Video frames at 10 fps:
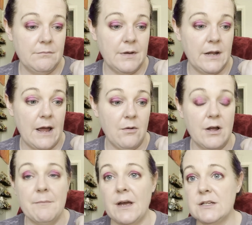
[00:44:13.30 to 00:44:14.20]
But I will
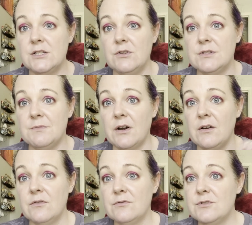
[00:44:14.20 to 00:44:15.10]
come back to you
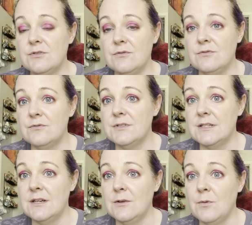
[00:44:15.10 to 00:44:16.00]
tomorrow to
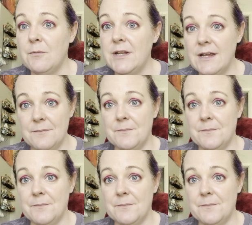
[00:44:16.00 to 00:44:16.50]
see what we did.